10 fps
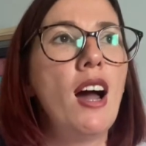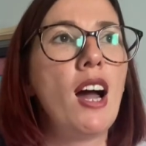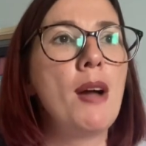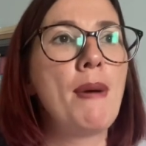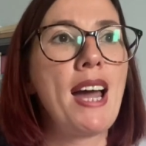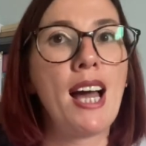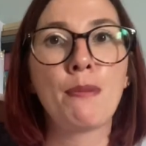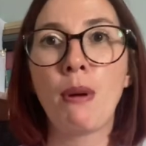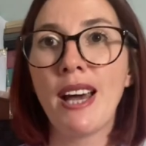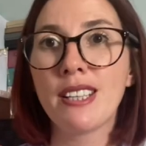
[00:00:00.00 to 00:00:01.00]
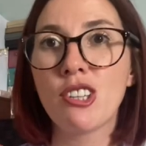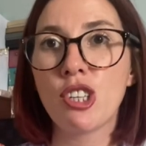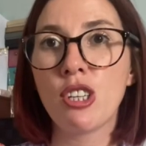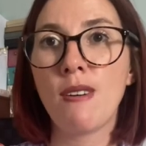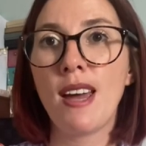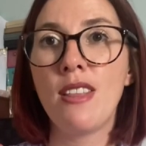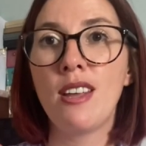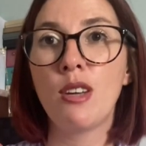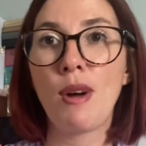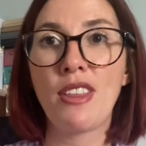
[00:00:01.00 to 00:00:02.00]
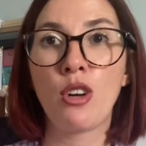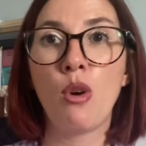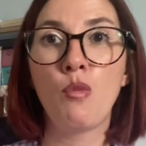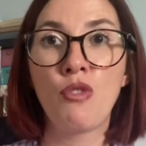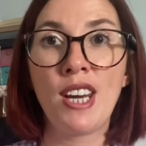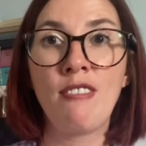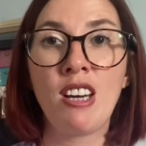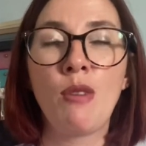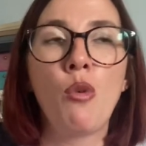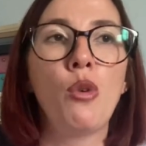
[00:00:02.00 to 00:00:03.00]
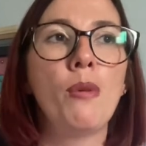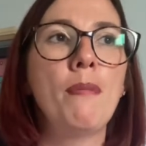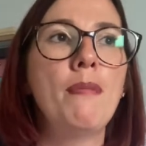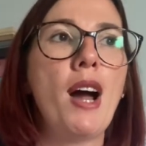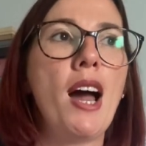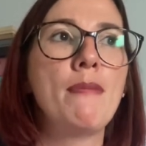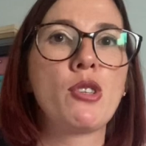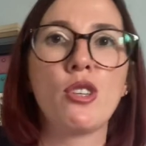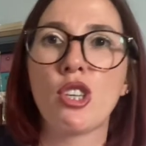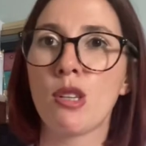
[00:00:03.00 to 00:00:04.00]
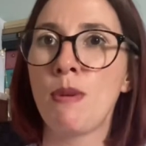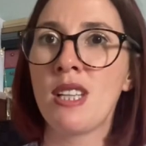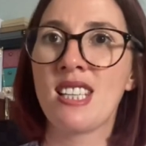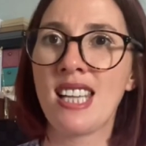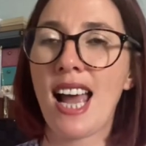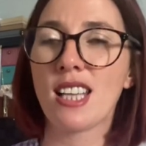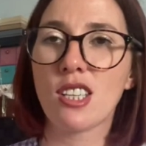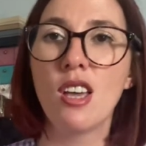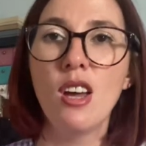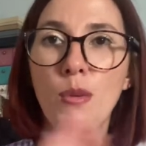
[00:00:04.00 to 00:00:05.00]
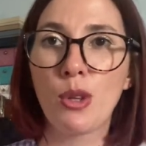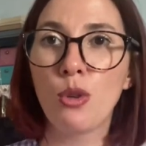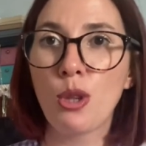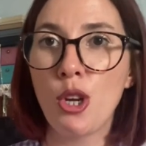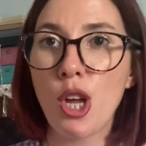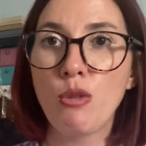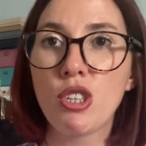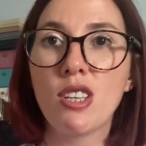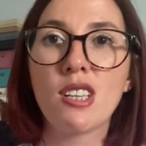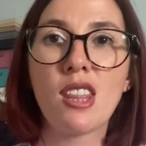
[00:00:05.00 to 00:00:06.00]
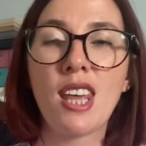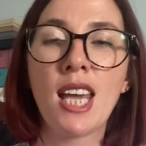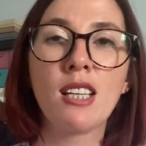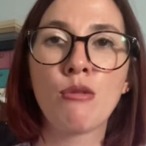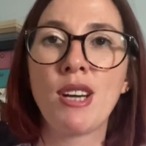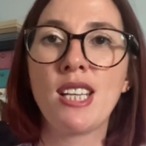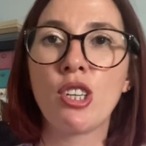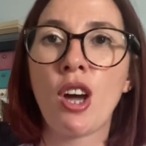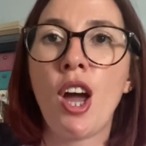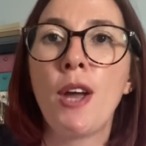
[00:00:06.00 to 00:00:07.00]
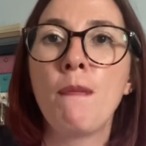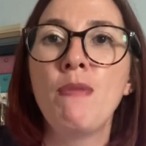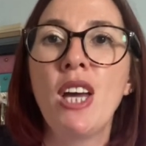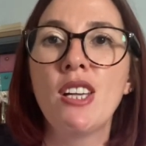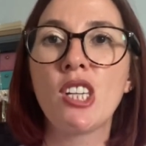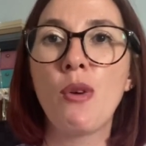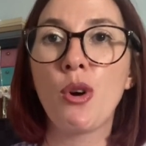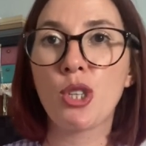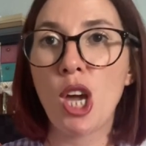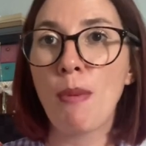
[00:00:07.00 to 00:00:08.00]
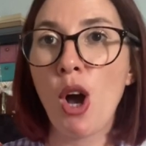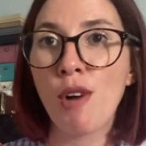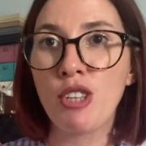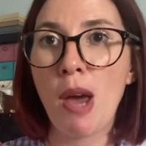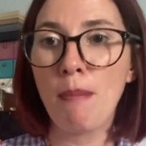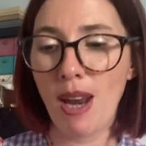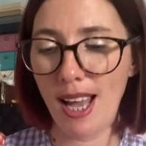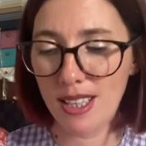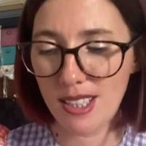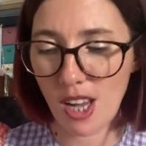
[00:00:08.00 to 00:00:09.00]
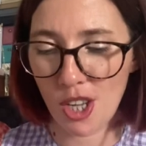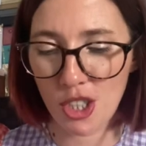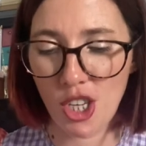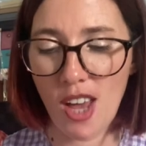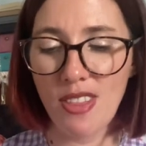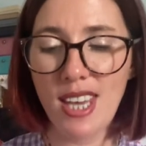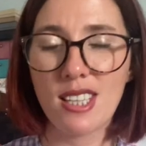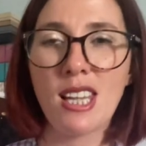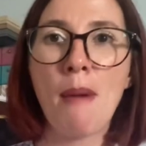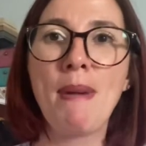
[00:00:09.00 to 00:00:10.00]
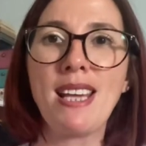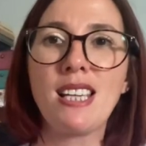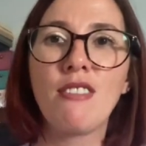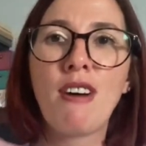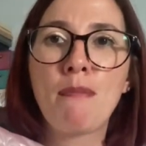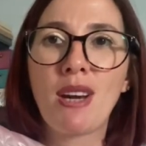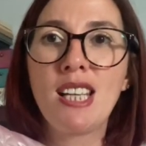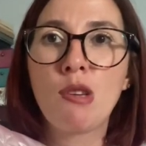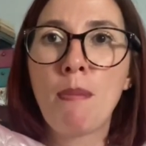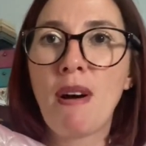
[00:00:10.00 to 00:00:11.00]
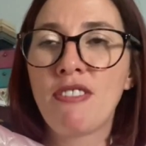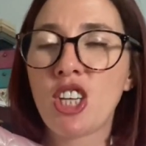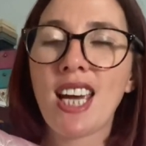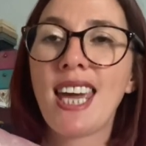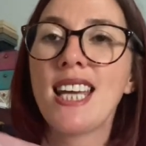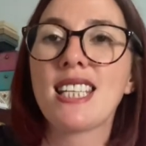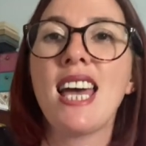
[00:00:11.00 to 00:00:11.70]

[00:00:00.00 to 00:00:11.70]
I had plans to do it and then the weather got really, really warm. So it's just been sat with all the notions and things ready to go. So October half term plans are to turn this amazing fabric into a puffer jacket